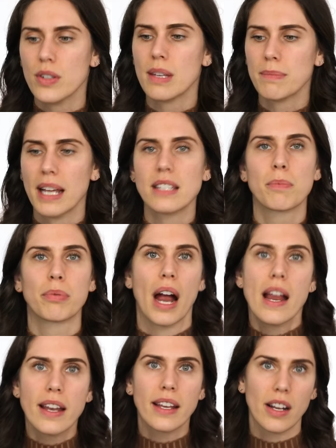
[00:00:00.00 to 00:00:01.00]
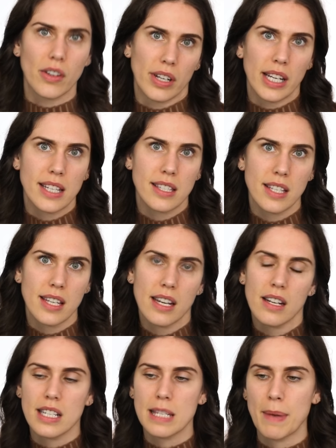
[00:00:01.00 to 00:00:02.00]
are some nice brightening ingredients in
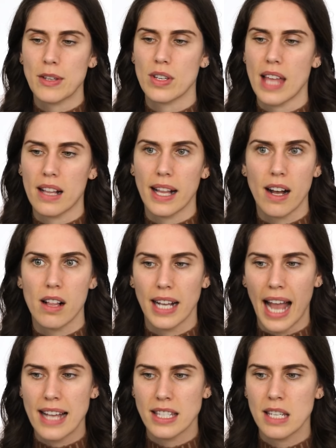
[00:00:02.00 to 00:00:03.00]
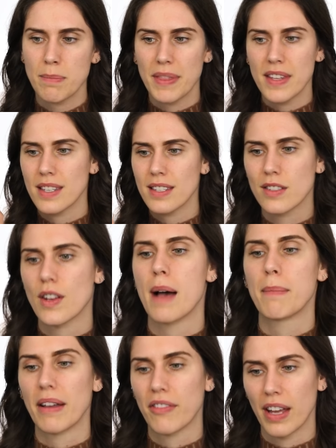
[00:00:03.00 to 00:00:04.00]
here, especially that glycolic acid, but this is not my